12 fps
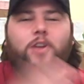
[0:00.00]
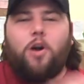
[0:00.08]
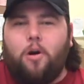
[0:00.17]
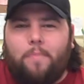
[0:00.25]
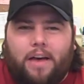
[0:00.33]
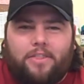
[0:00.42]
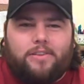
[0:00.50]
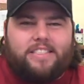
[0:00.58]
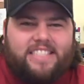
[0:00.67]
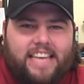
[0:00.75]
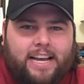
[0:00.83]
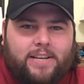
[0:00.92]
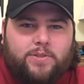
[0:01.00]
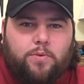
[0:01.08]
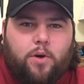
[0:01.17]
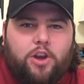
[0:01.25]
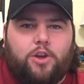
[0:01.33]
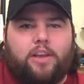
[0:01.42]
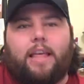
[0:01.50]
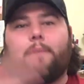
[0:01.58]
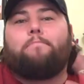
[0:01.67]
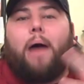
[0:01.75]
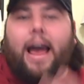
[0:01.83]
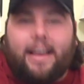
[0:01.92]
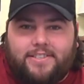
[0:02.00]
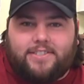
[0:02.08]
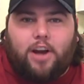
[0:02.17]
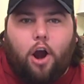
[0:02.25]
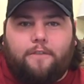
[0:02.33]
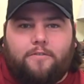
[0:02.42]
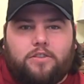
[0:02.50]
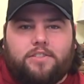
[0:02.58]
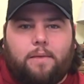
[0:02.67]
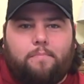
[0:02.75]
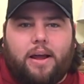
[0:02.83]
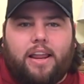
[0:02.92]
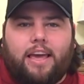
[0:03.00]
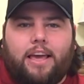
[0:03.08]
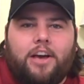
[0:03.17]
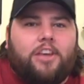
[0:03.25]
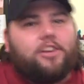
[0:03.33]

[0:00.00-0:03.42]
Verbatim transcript: know about those things where you can, like, buy a star for somebody,